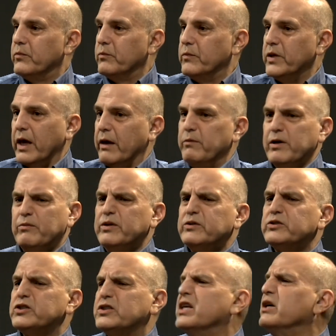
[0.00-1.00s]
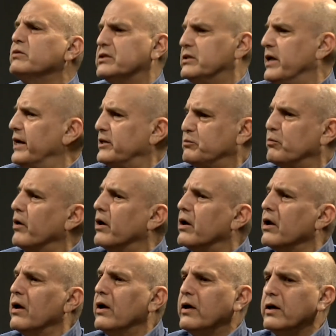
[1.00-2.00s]
I mean, he was, he was desperate.
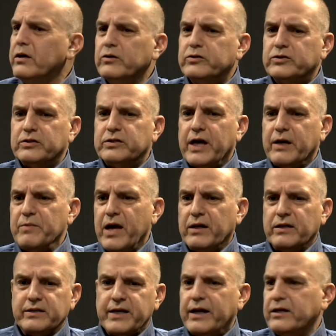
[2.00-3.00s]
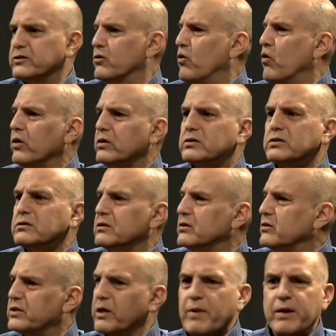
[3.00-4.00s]
He used to take me out to tennis courts and you know
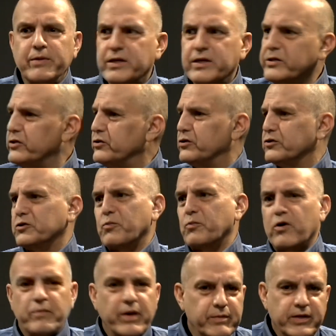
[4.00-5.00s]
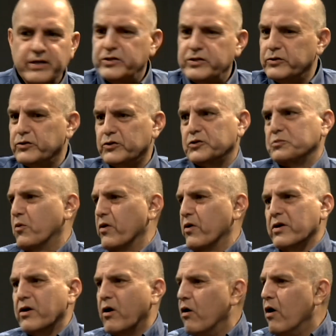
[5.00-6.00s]
say, maybe this is your sport, maybe this is your sport, you
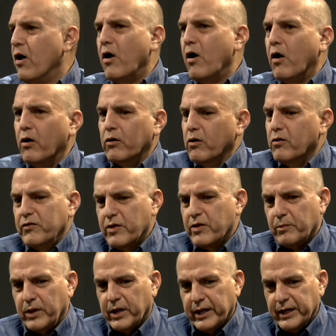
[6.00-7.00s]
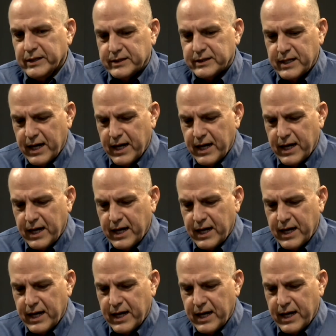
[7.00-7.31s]
know, all over the place.